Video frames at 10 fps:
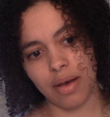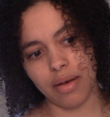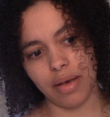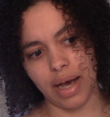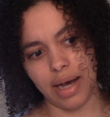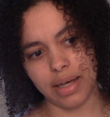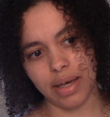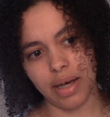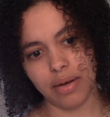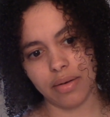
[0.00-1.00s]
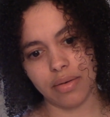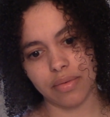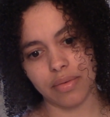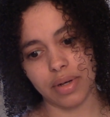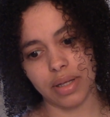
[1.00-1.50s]
Yeah, I can't
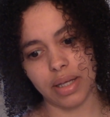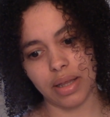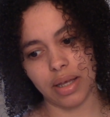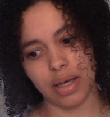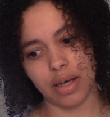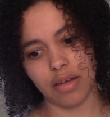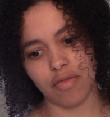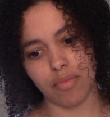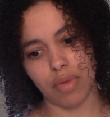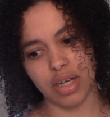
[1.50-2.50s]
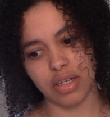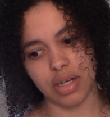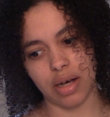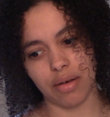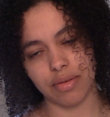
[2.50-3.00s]
really think of much
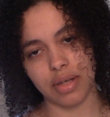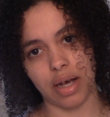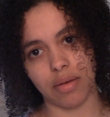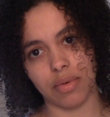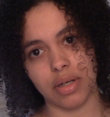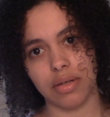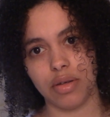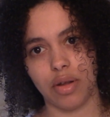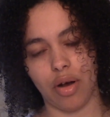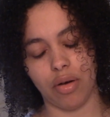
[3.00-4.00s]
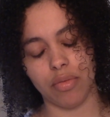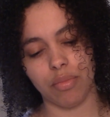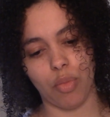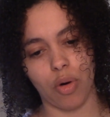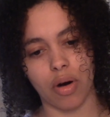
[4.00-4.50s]
else that was, you know,
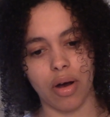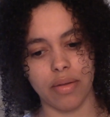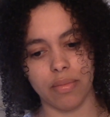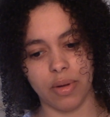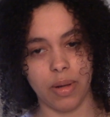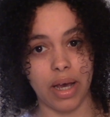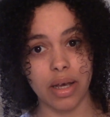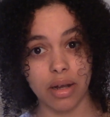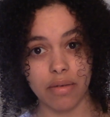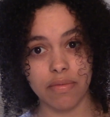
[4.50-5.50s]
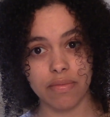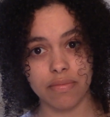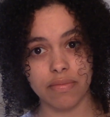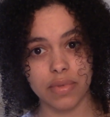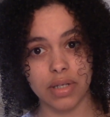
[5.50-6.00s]
more on the negative
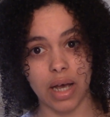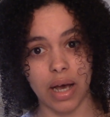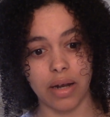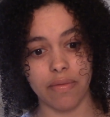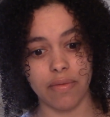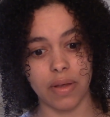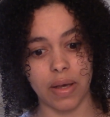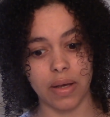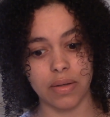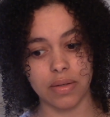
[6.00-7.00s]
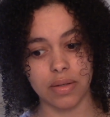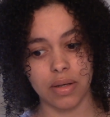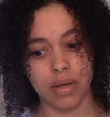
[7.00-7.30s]
side of things.